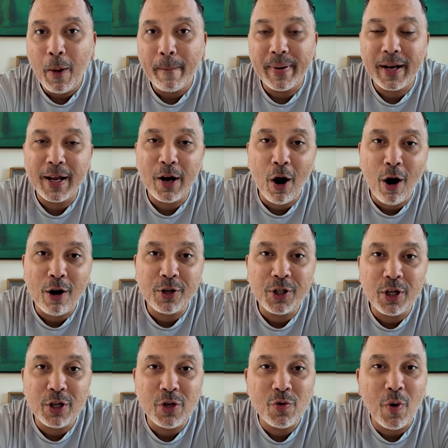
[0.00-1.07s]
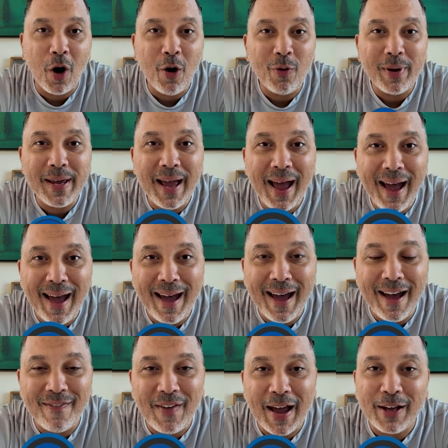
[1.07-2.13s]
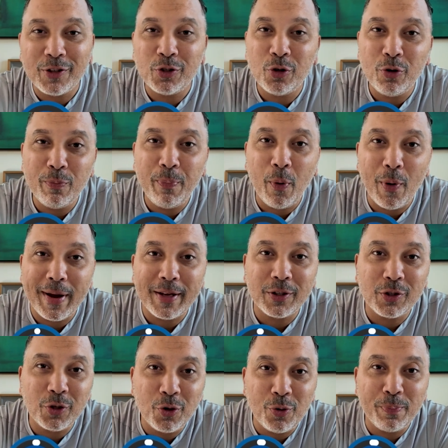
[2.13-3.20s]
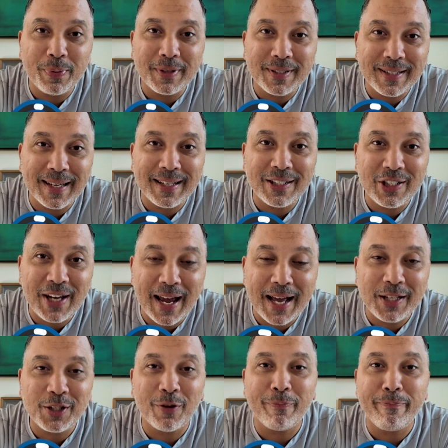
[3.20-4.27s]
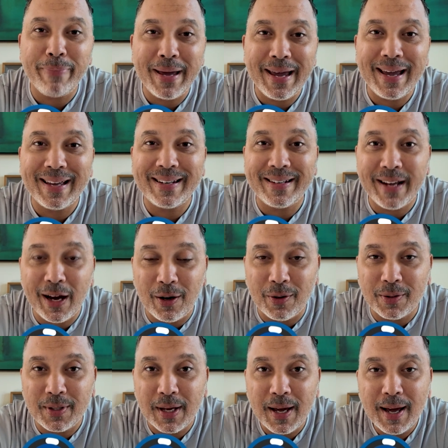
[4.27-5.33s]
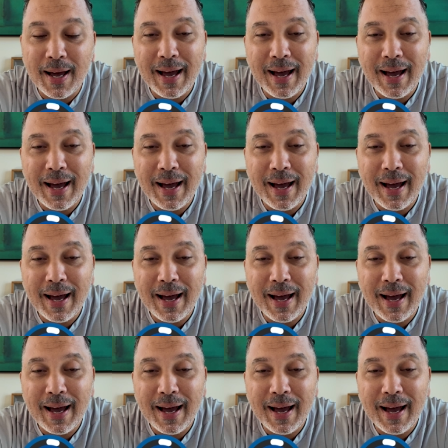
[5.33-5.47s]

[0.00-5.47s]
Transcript: But in Archie, you only have a 2.2% chance of being dealt